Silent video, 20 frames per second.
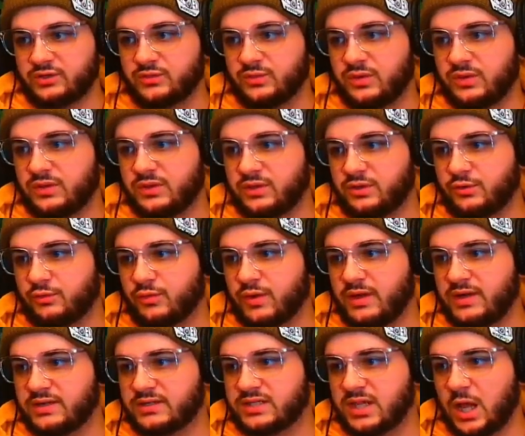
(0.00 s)
one of the
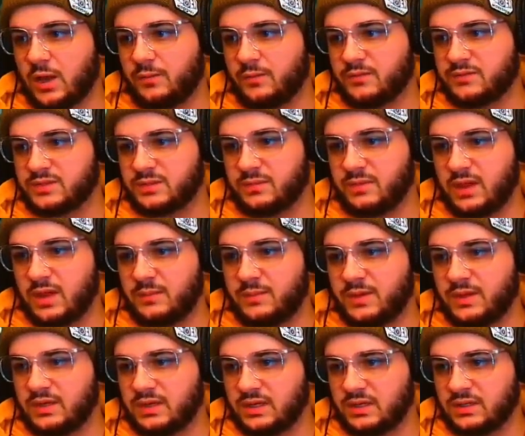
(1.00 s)
greatest albums in my
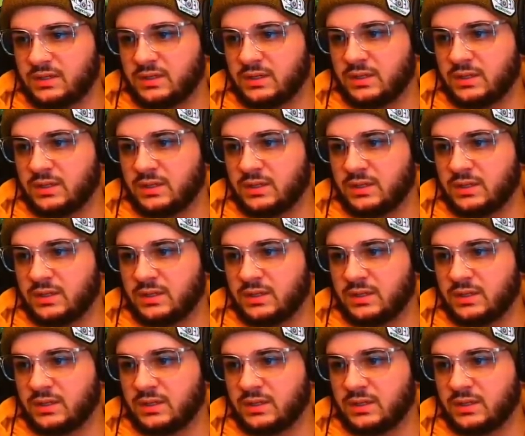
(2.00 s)
opinion.